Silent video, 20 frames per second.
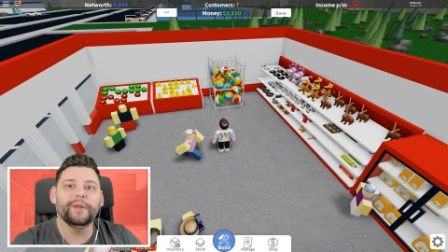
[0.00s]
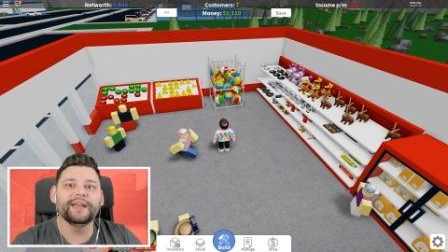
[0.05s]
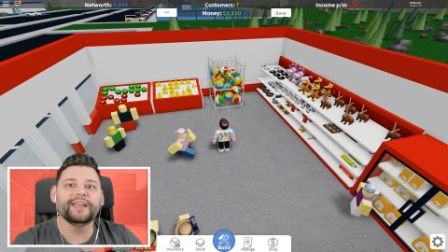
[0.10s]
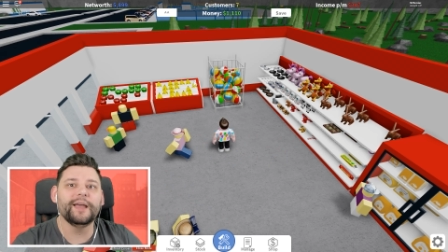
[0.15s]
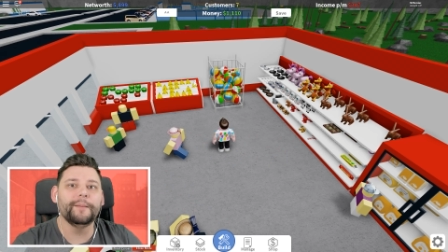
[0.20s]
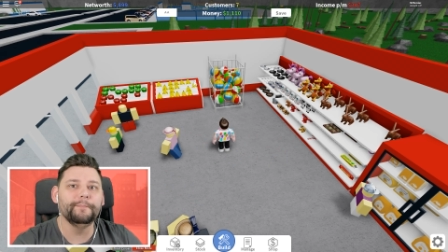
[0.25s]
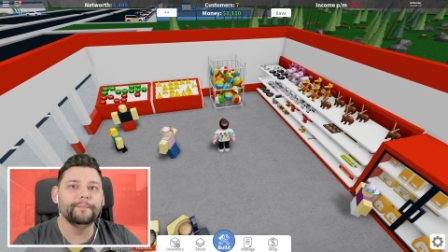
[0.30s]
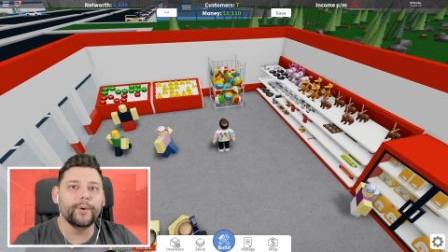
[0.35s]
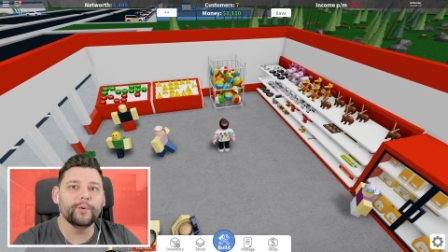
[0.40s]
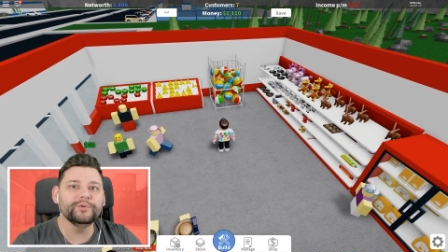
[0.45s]
like
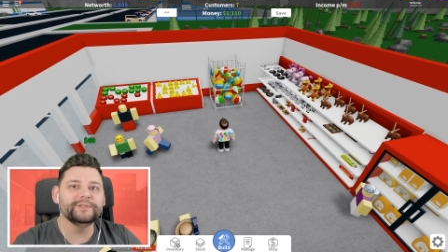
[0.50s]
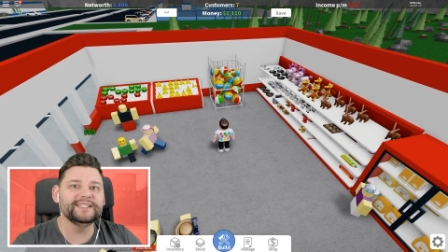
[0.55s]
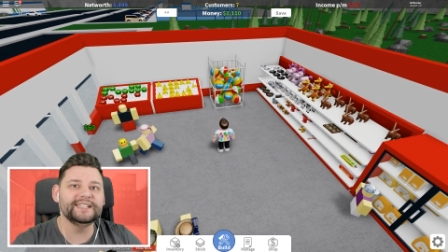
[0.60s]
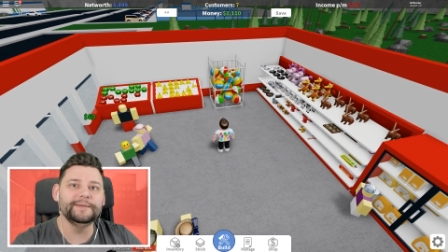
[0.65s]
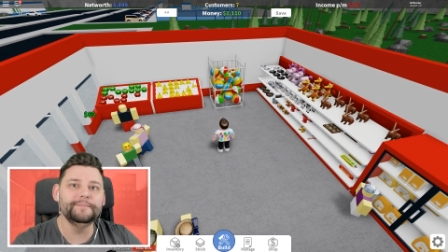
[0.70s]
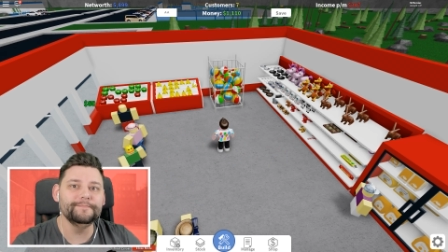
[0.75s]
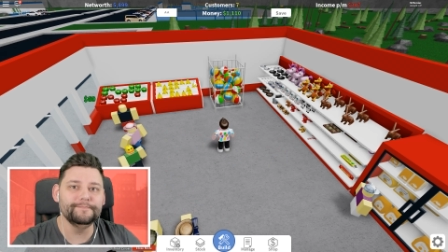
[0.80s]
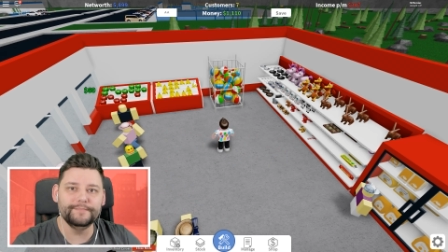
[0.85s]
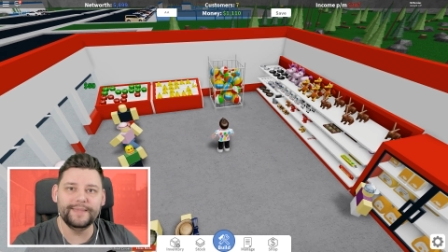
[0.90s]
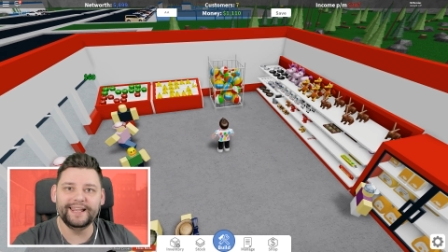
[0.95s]
a
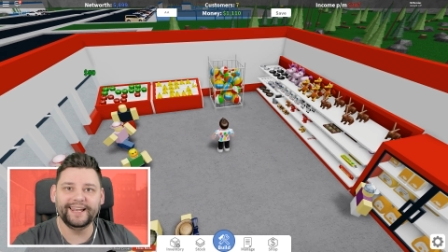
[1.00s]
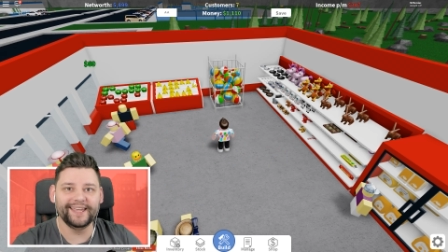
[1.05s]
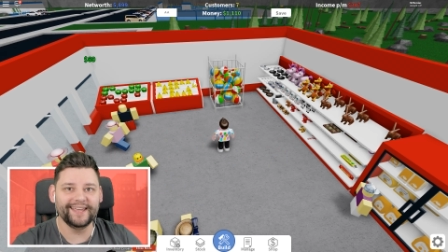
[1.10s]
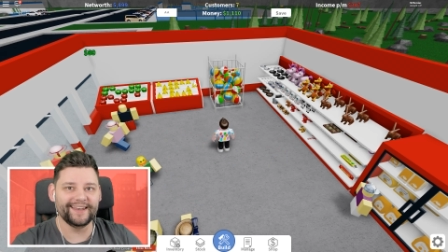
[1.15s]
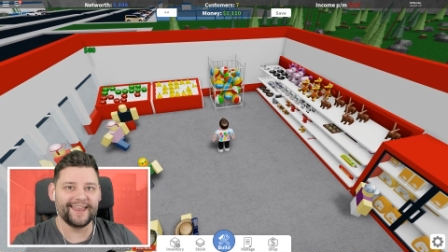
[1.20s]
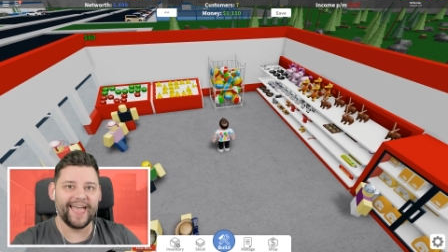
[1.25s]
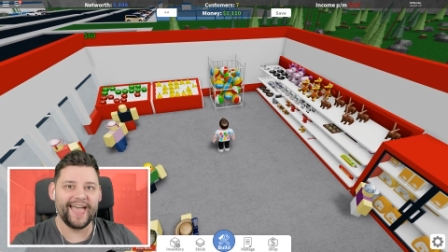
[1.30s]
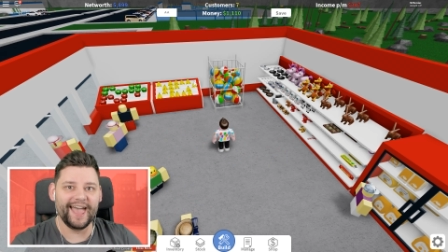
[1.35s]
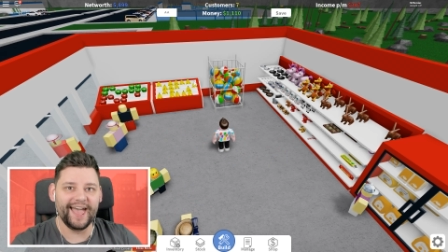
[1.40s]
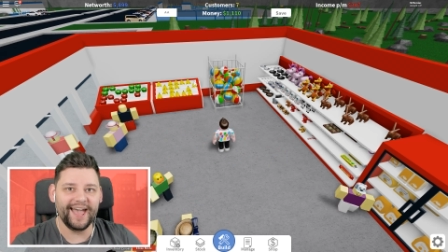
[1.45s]

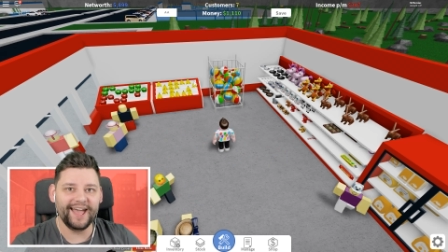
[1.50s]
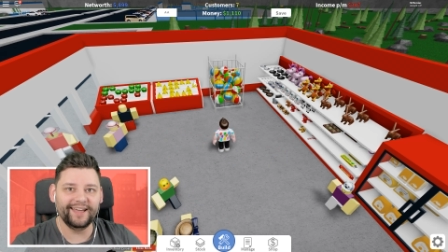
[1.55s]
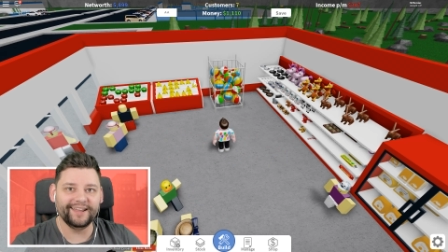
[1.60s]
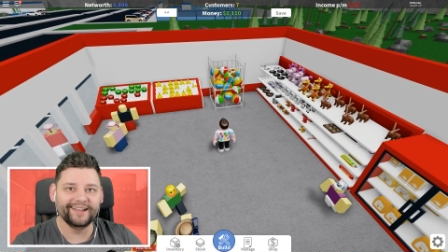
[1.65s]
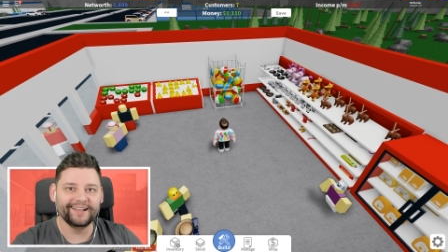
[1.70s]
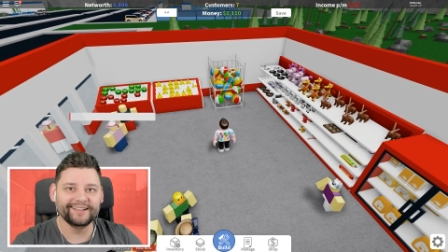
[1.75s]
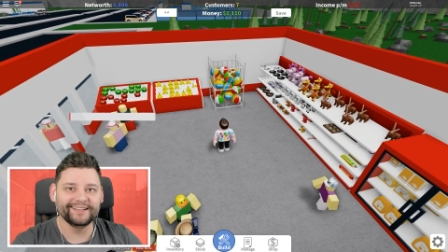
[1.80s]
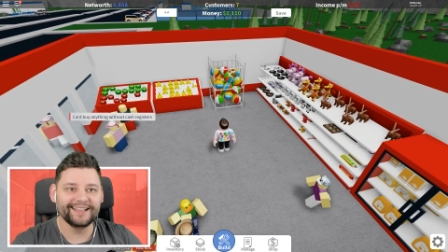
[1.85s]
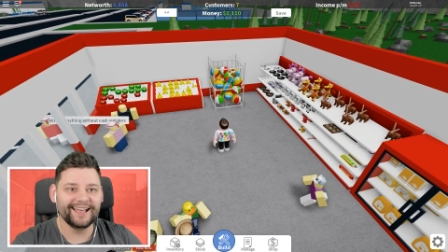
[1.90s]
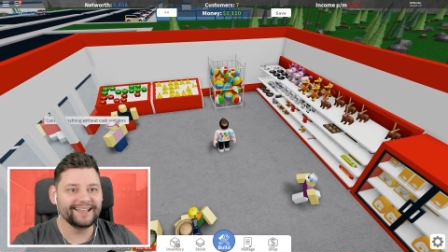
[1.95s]
multi-millionaire?
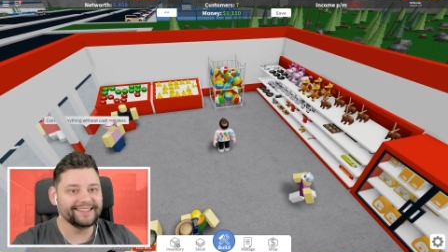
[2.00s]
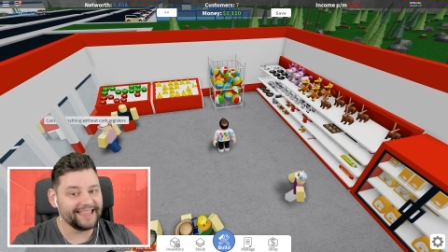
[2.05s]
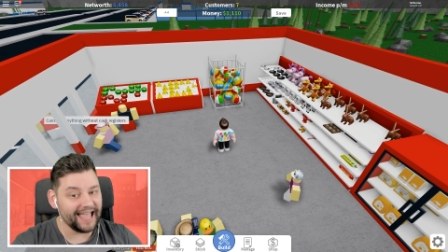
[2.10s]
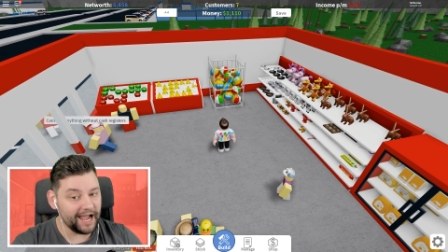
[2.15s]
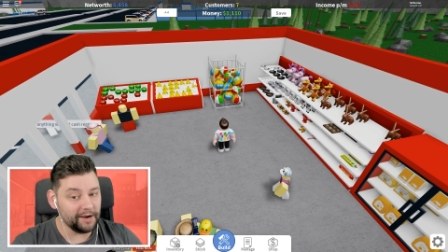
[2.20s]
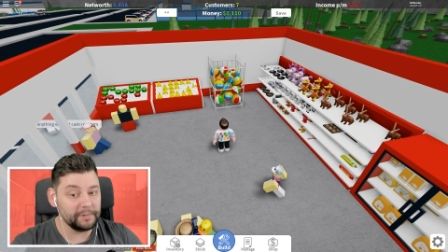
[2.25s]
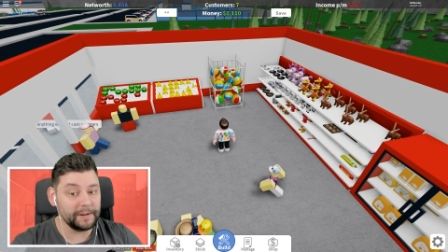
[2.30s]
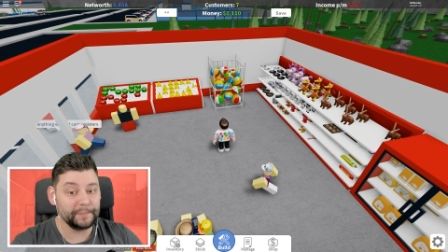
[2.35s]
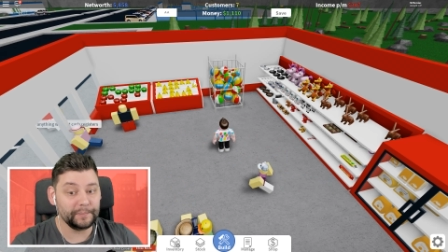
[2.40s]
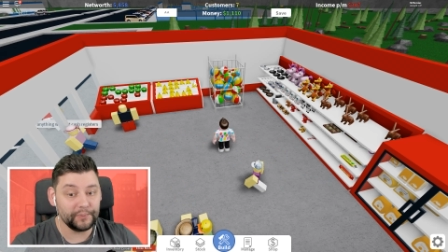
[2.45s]

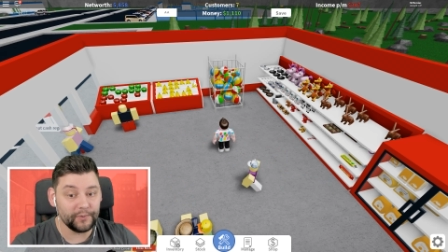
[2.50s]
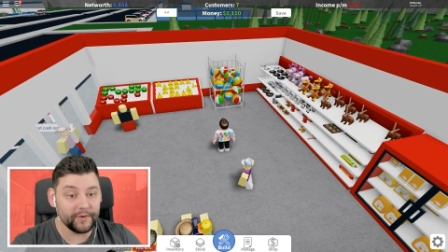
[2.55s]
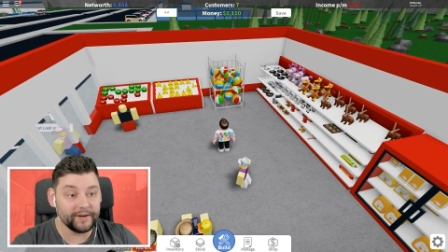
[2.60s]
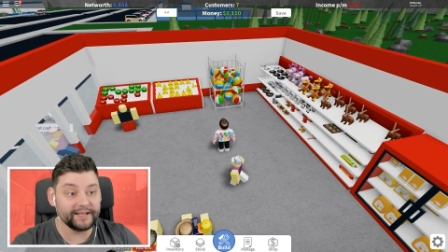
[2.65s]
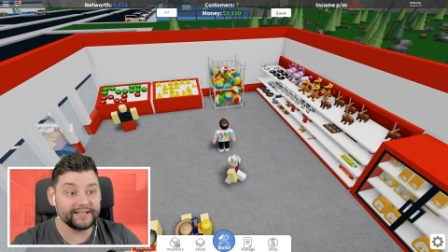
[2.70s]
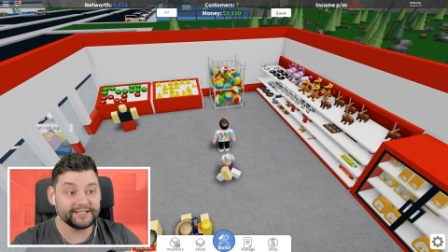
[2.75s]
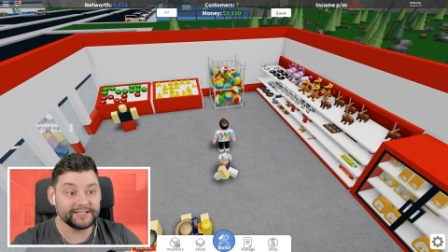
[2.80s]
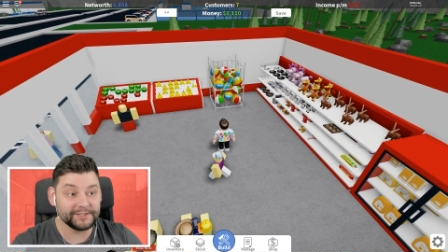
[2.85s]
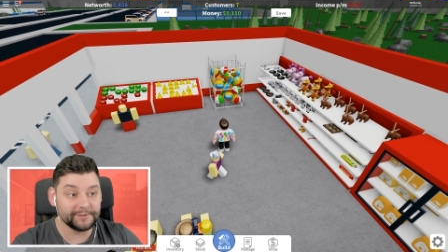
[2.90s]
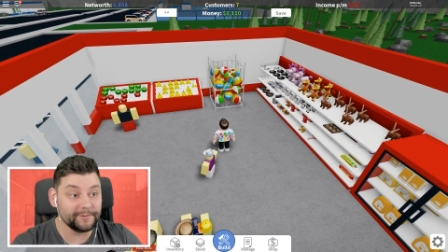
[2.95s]
That would be
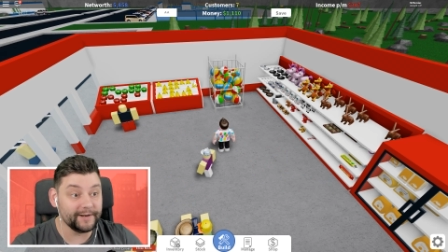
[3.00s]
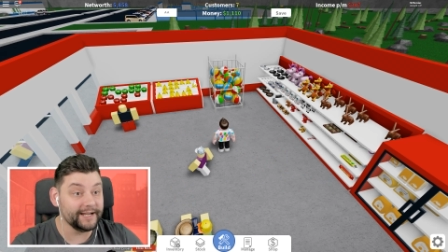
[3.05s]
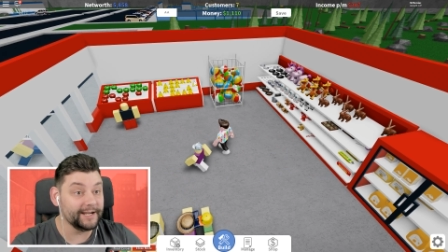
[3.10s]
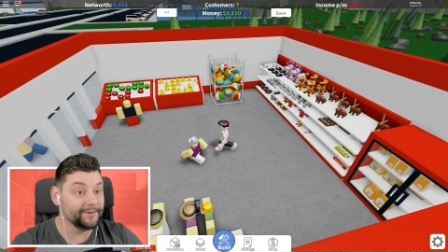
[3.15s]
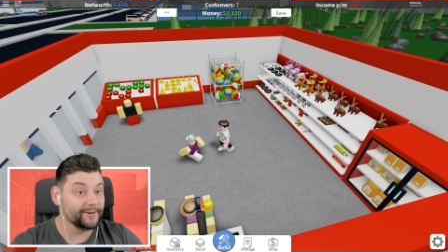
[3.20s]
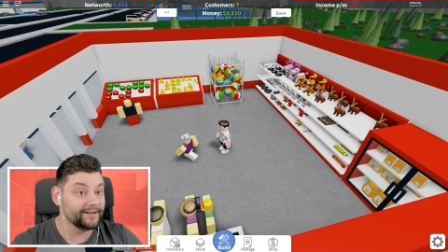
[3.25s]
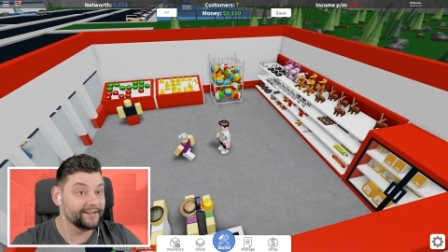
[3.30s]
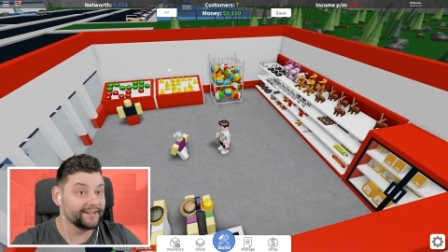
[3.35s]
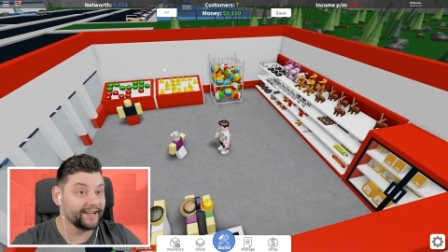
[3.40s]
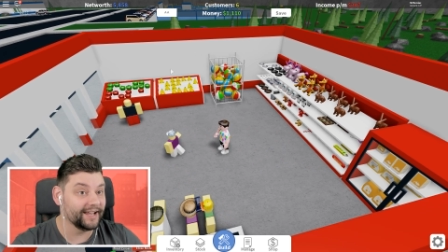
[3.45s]
pretty sweet,
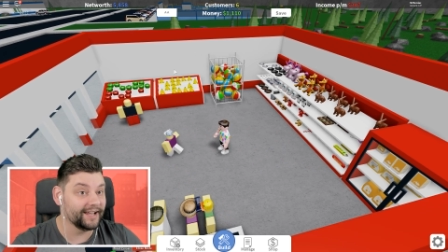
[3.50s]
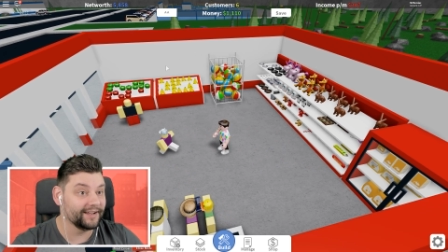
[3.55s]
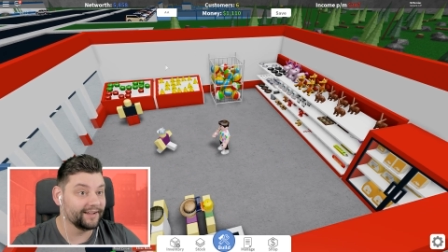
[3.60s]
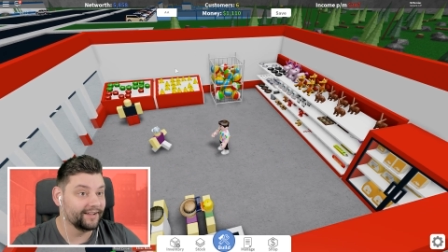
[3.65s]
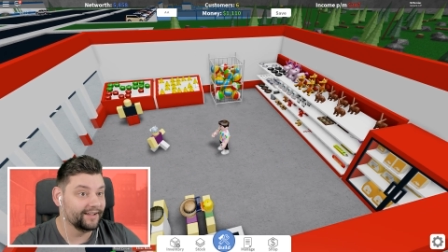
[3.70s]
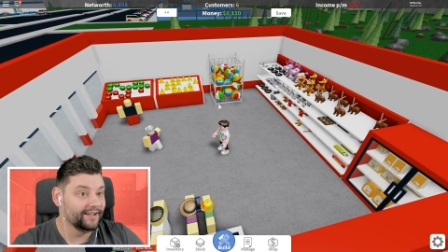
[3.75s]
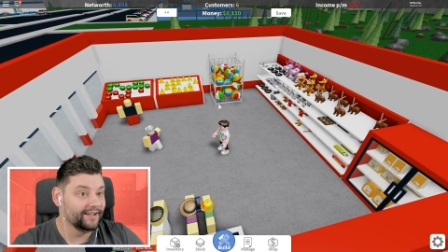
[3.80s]
wouldn't it?